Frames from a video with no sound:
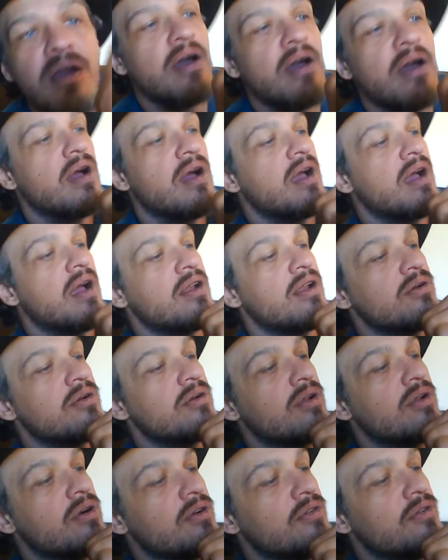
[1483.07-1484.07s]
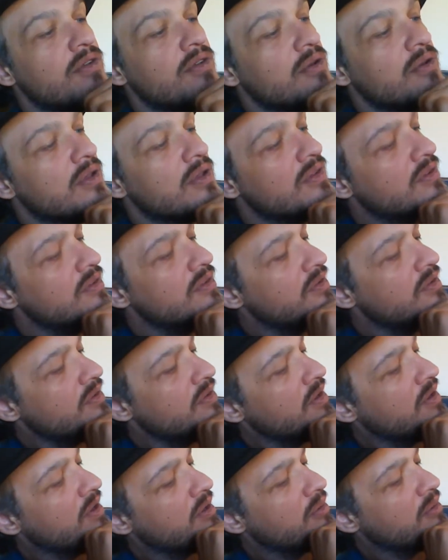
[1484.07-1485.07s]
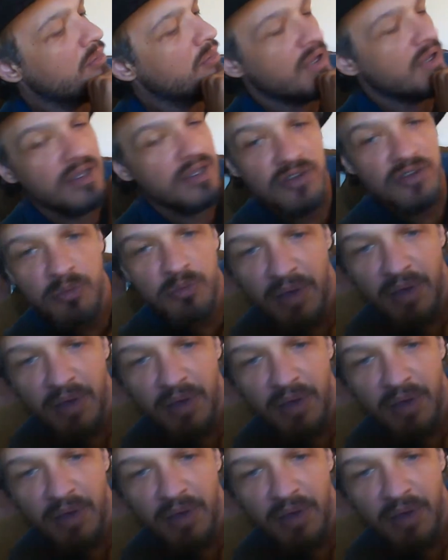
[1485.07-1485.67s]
I don't know if you can see it, but his